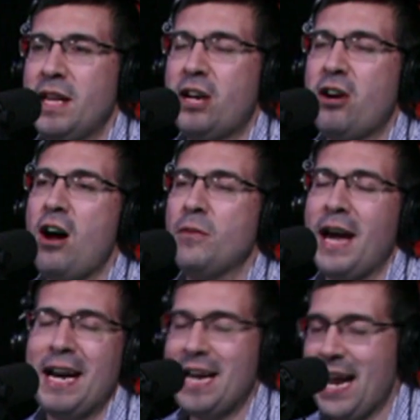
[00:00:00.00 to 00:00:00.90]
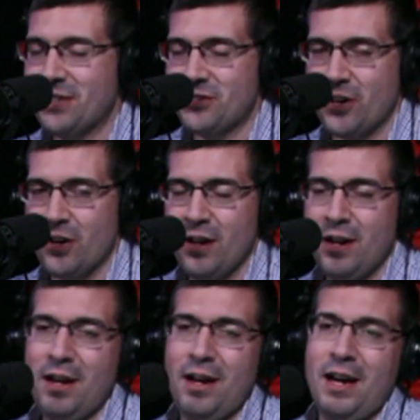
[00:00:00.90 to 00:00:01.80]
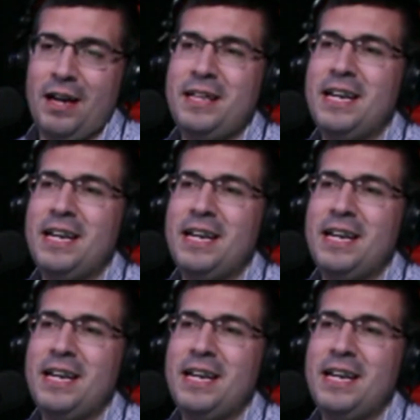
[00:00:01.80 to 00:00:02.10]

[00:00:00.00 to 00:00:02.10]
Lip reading: He called me. I didn't answer. And